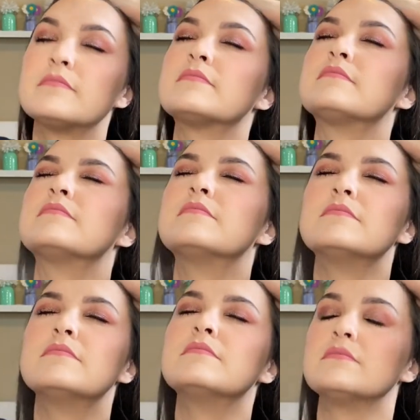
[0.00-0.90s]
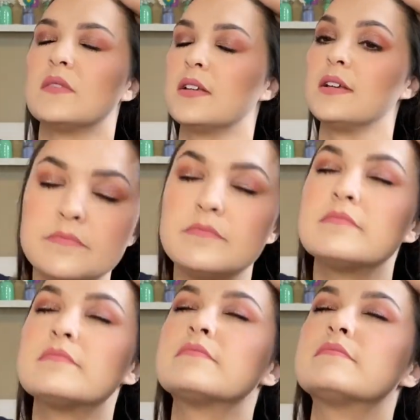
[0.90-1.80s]

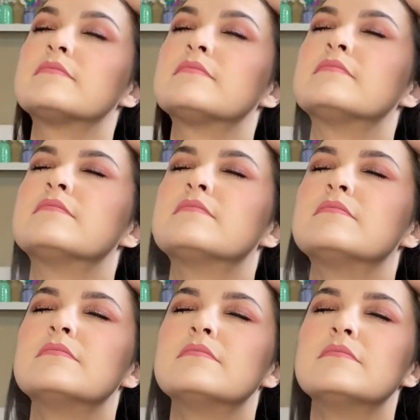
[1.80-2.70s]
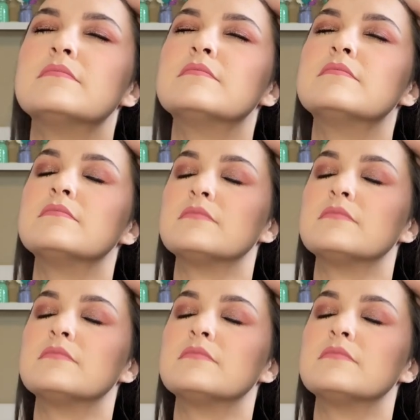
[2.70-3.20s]
(silence)